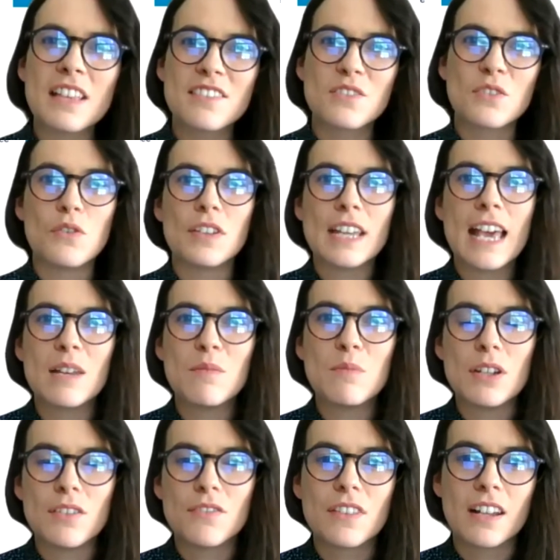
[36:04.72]
there's sort of an
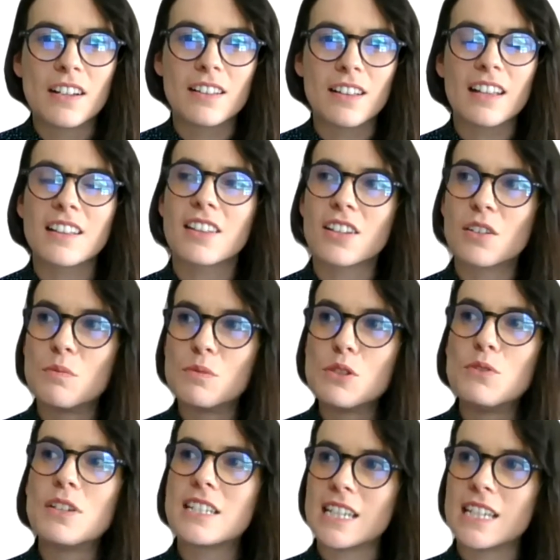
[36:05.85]
element of like the
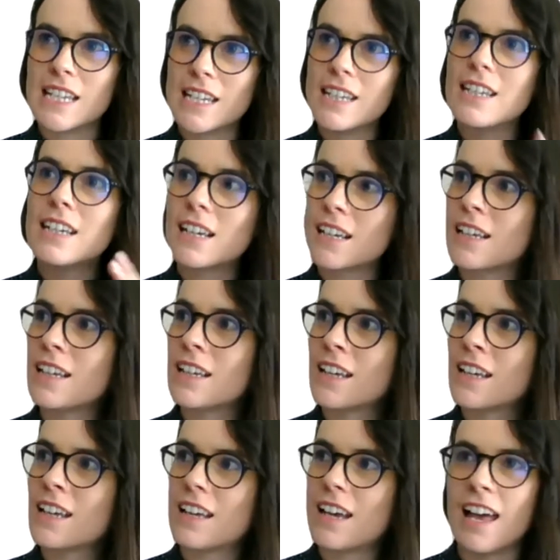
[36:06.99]
community
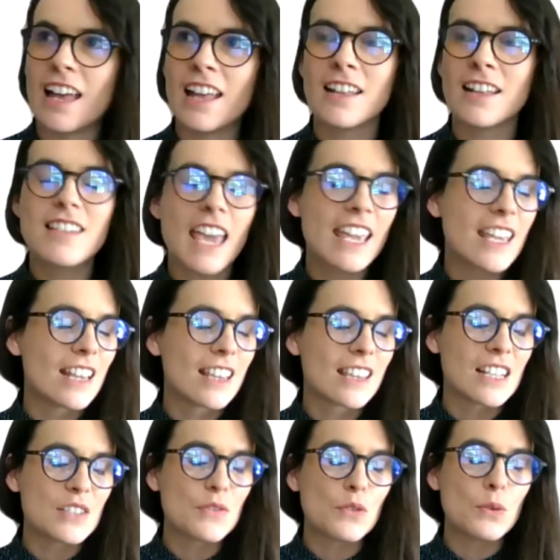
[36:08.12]
taking
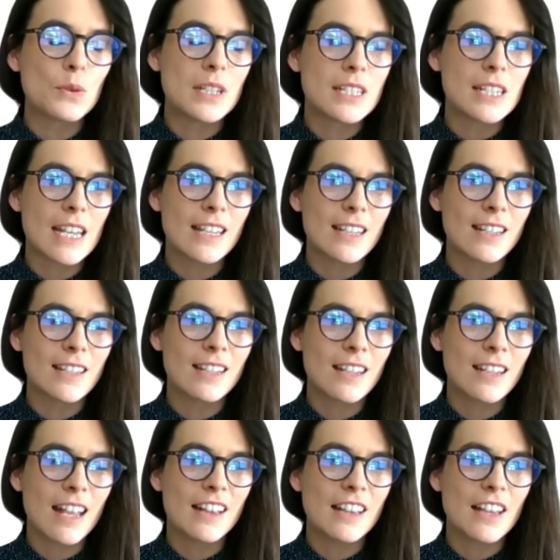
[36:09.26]
things forward in
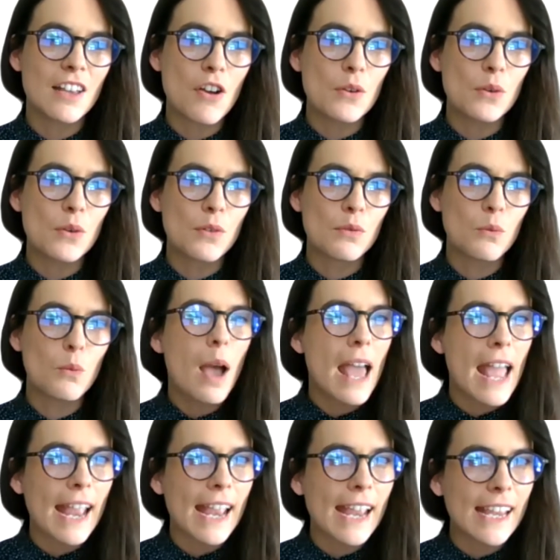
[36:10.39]
their own
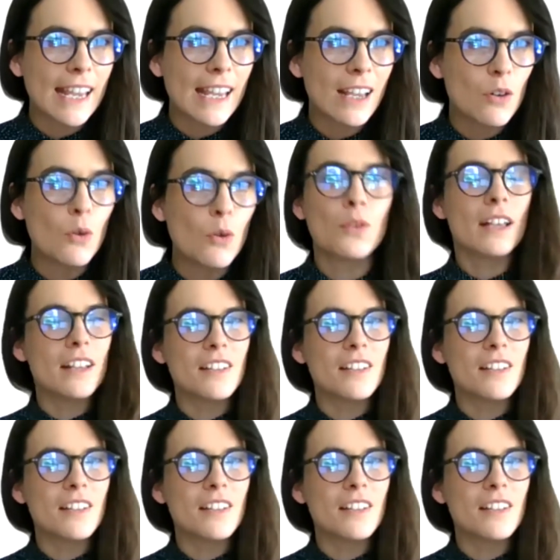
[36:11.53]
way, or that